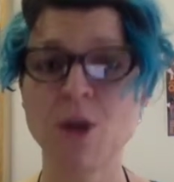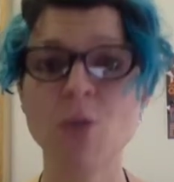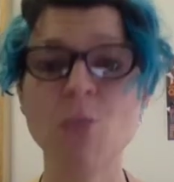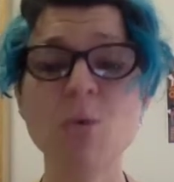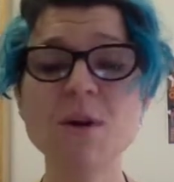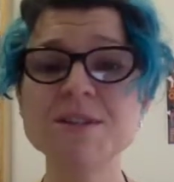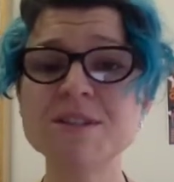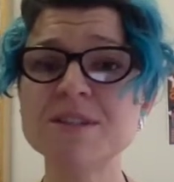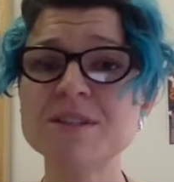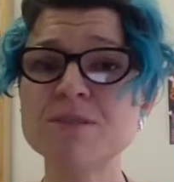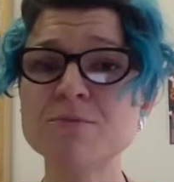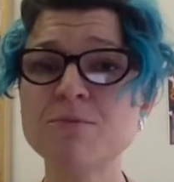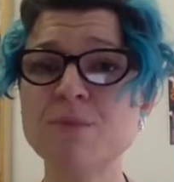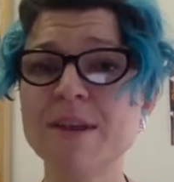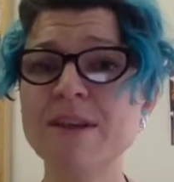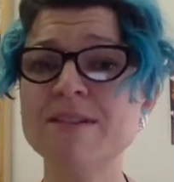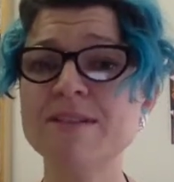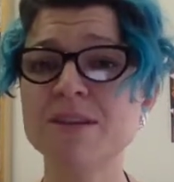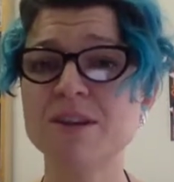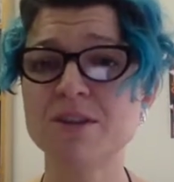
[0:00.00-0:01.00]
What does the
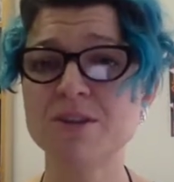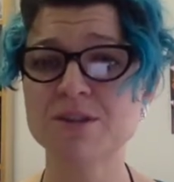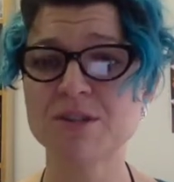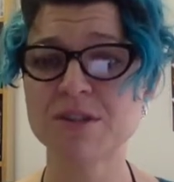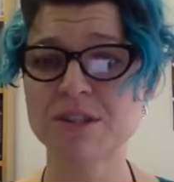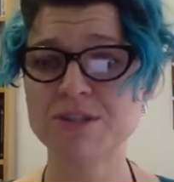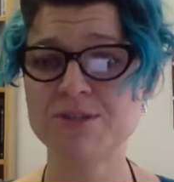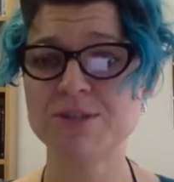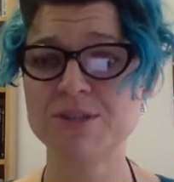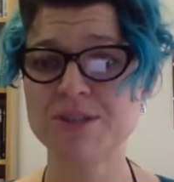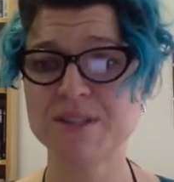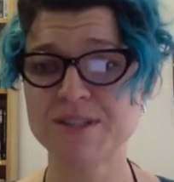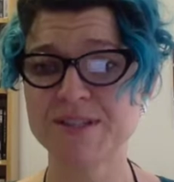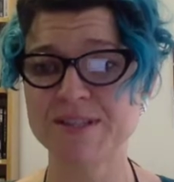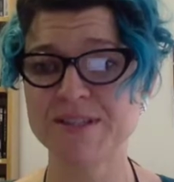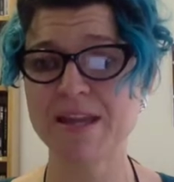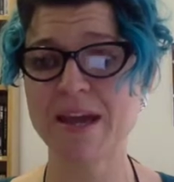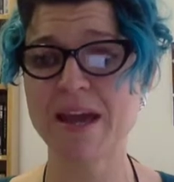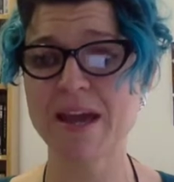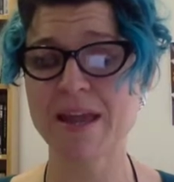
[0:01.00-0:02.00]
research literature
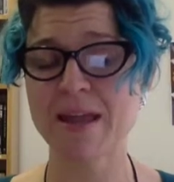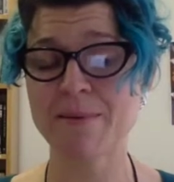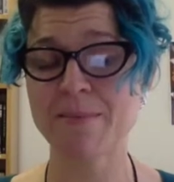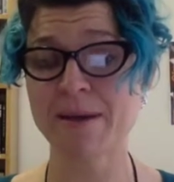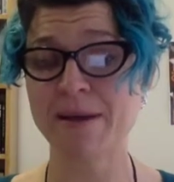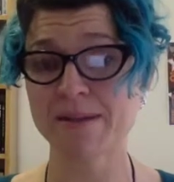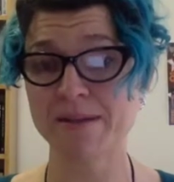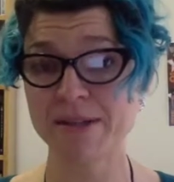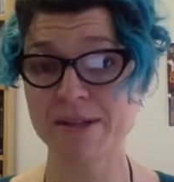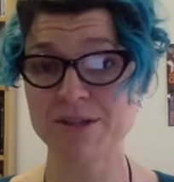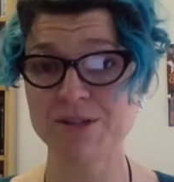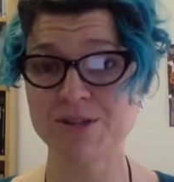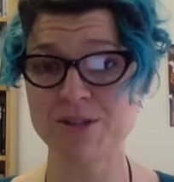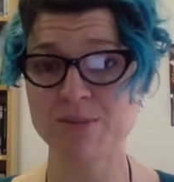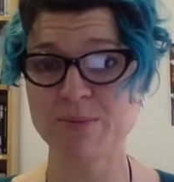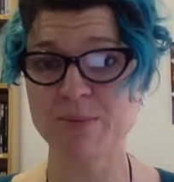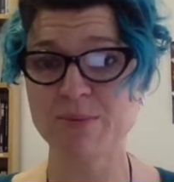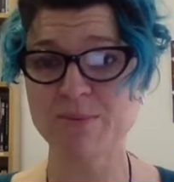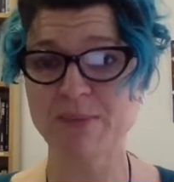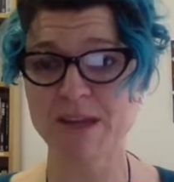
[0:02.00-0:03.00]
say about
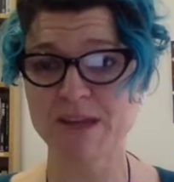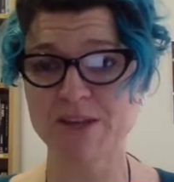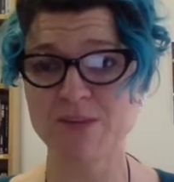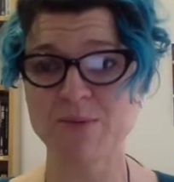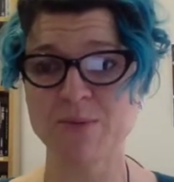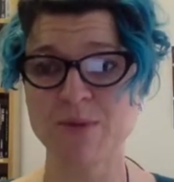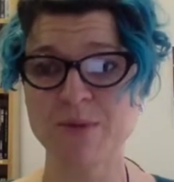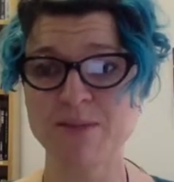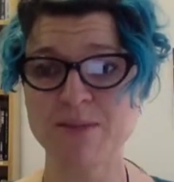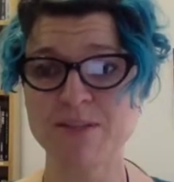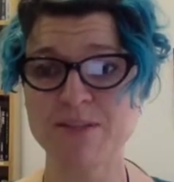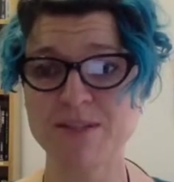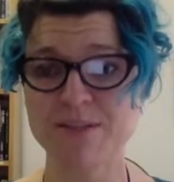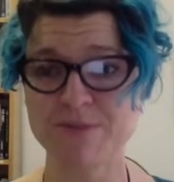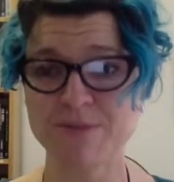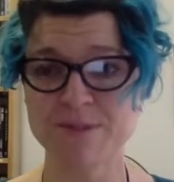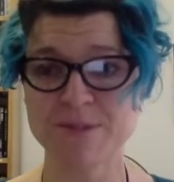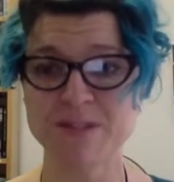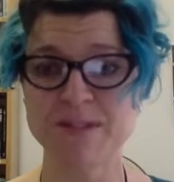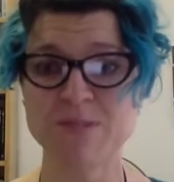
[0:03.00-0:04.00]
leadership and management and the
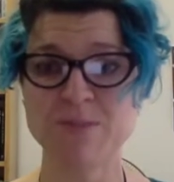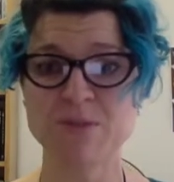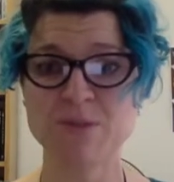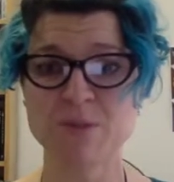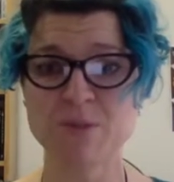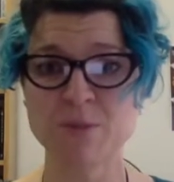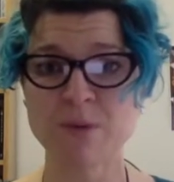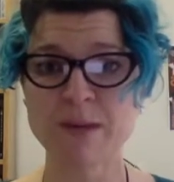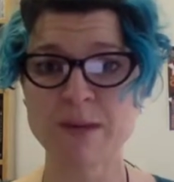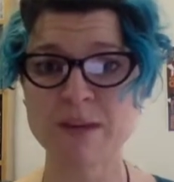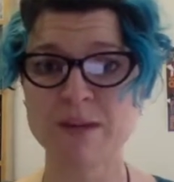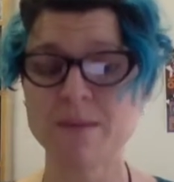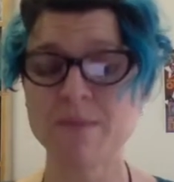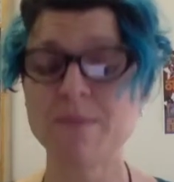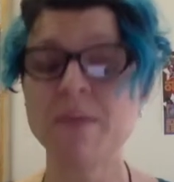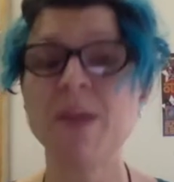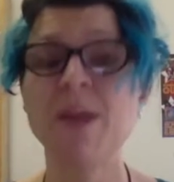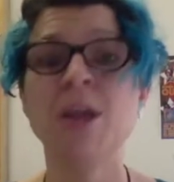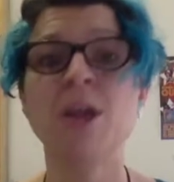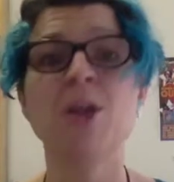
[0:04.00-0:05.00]
differences between them?